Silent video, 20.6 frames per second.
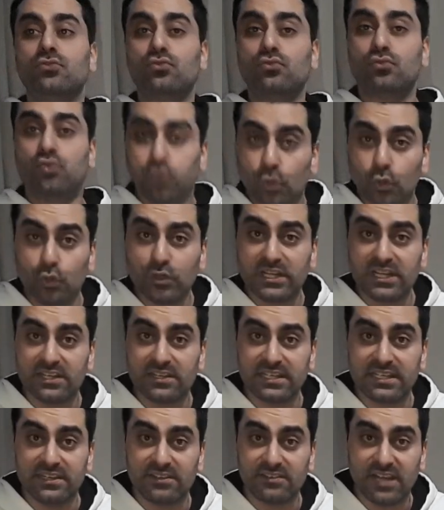
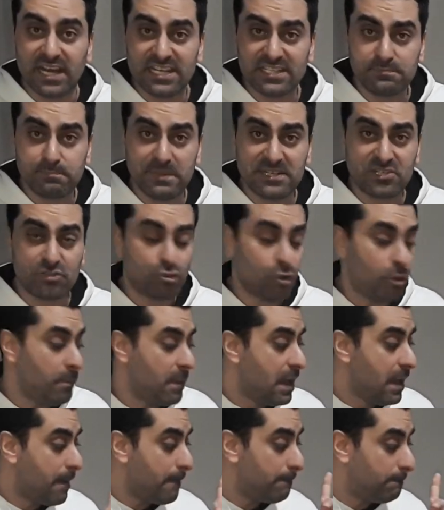2-0 in last match at
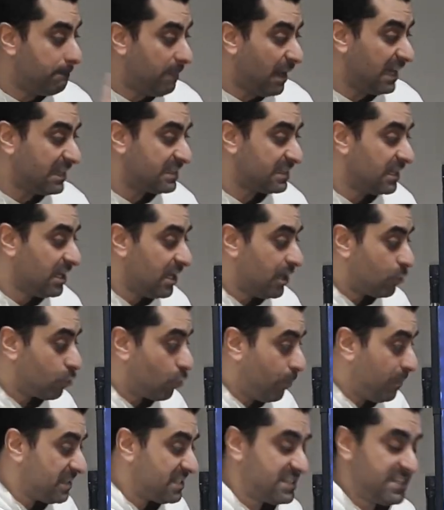home. But
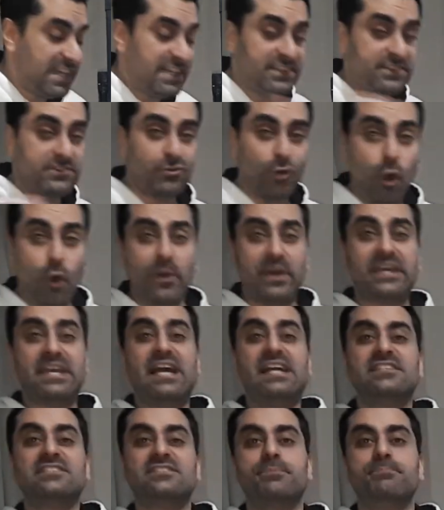Roma stayed draw
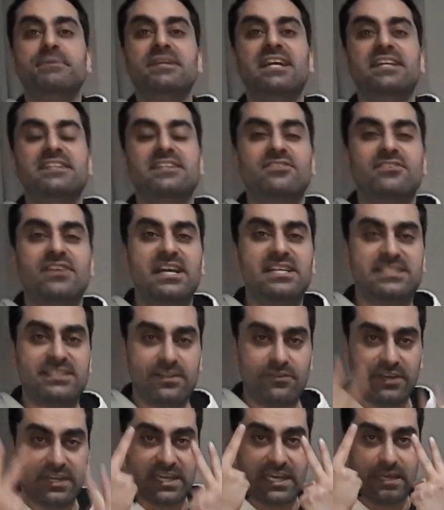against Milan in last
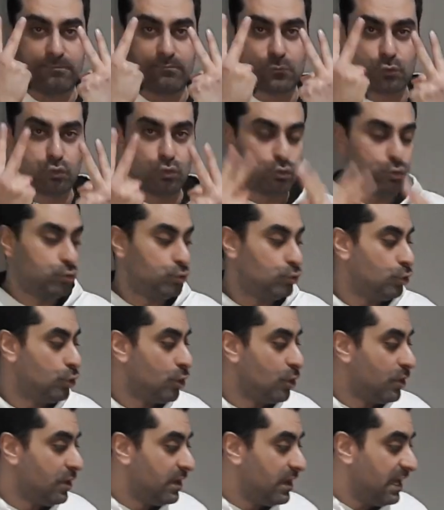away game 2-2.
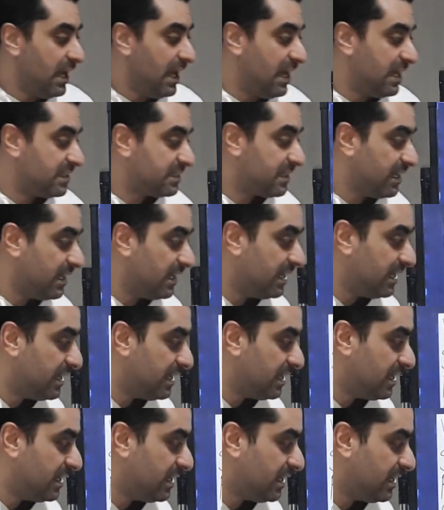And
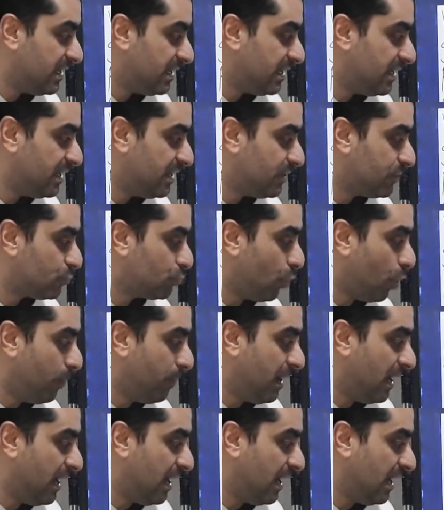
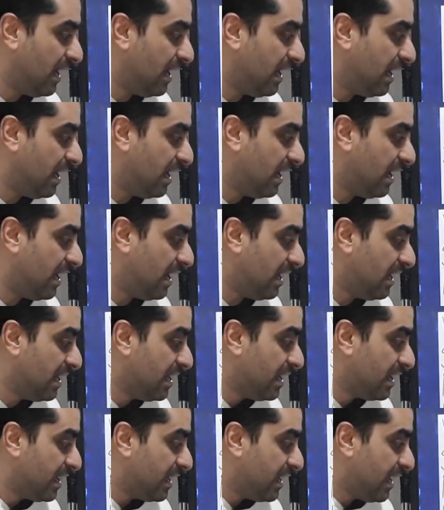Roma
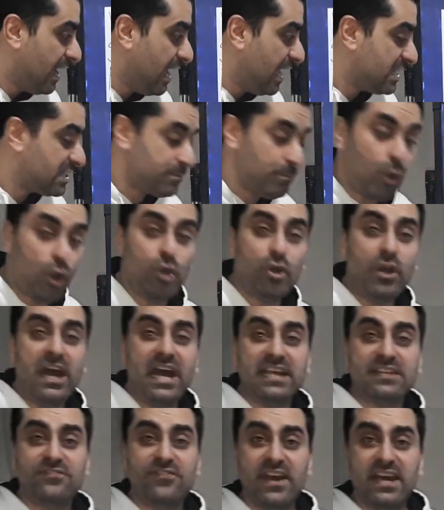has more
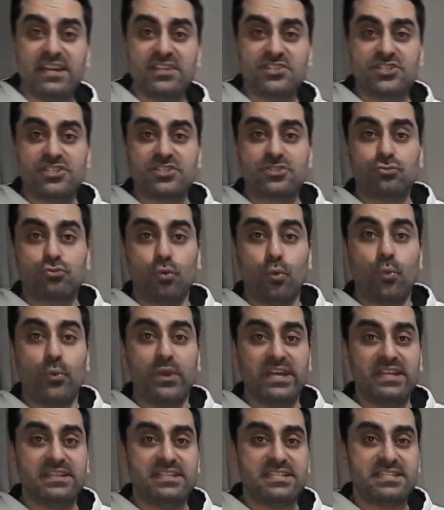advantages to
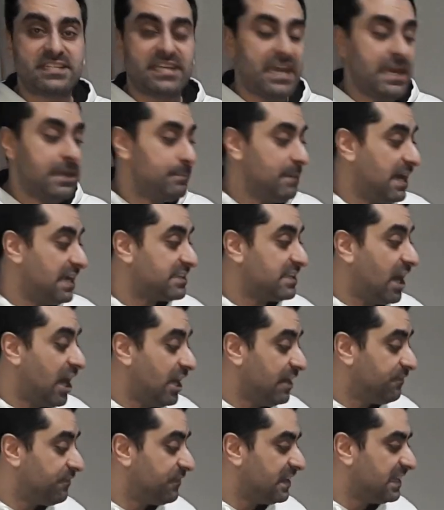win this game, and
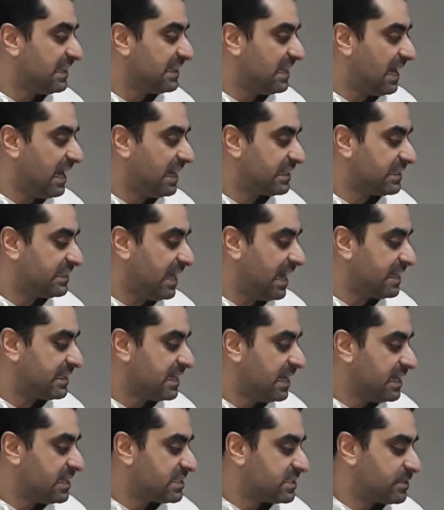I feel like
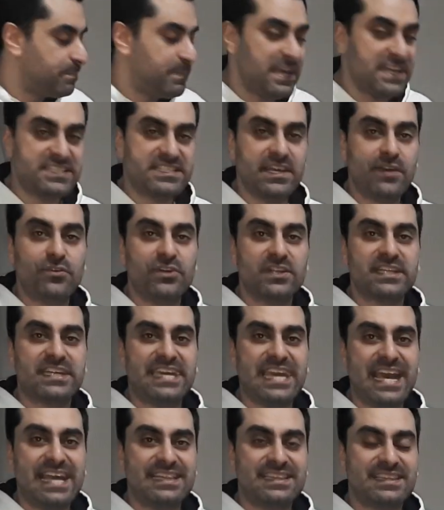that Spezia will
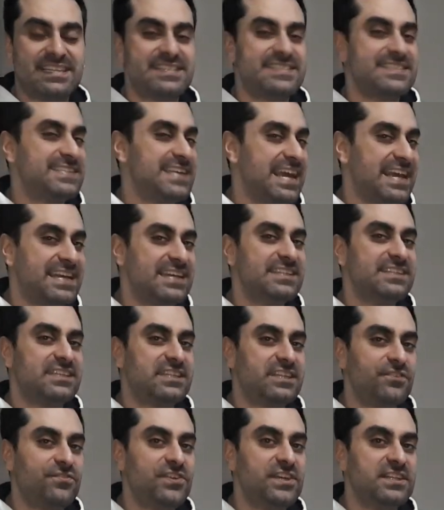get the
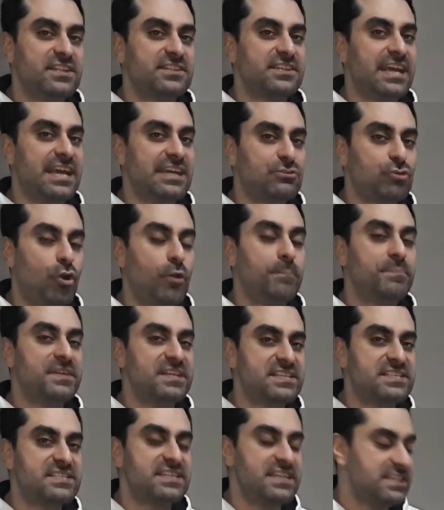second defeated at home
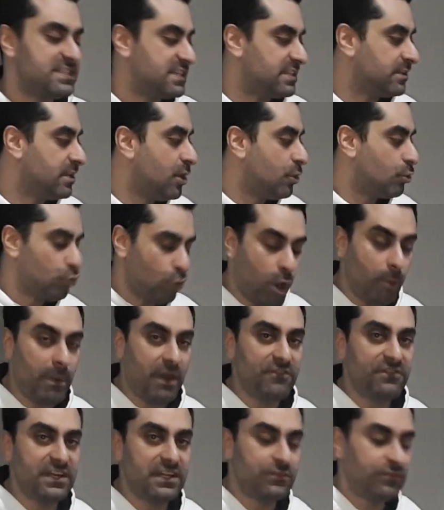this season.
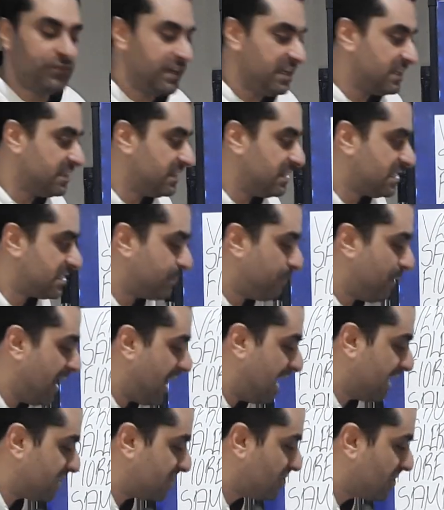Roma will win this
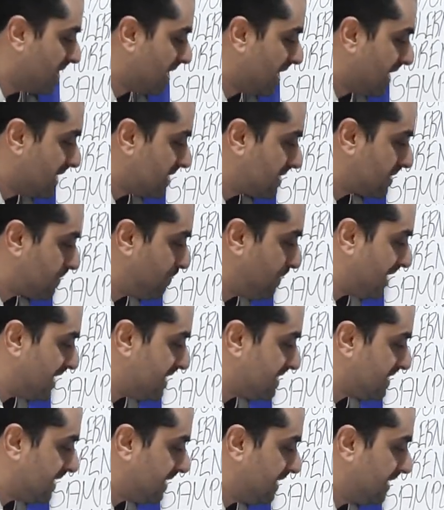match.
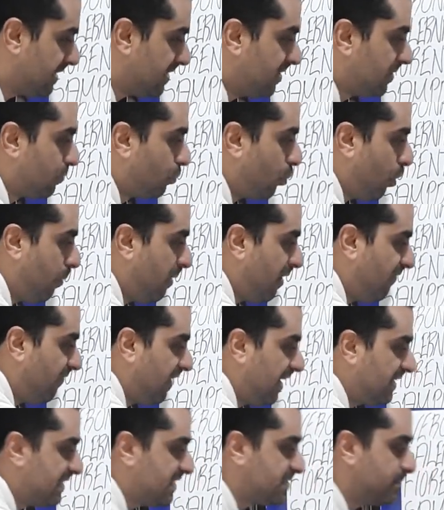Spezia 0, Roma
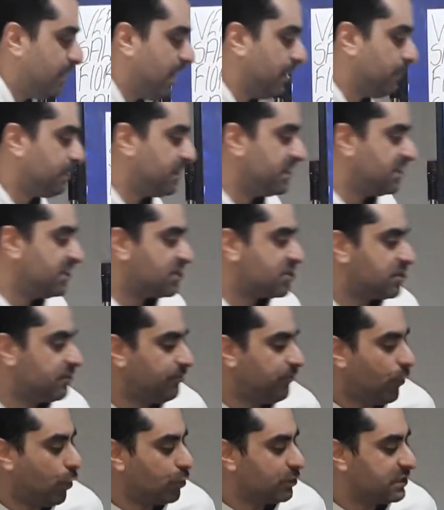1 is my
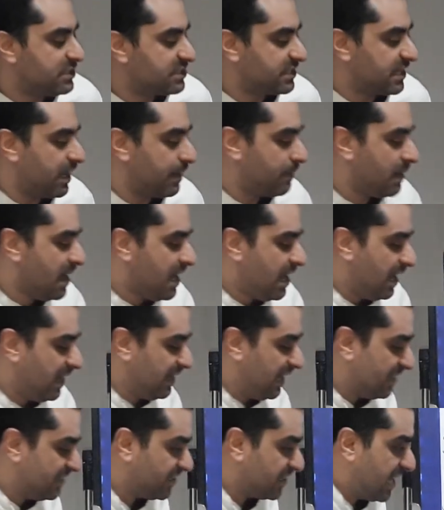prediction for this game.
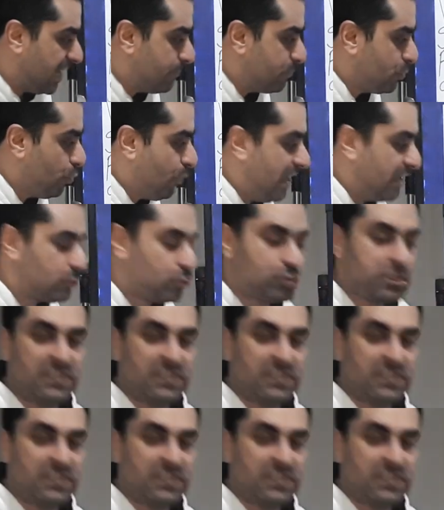Another game, Juventus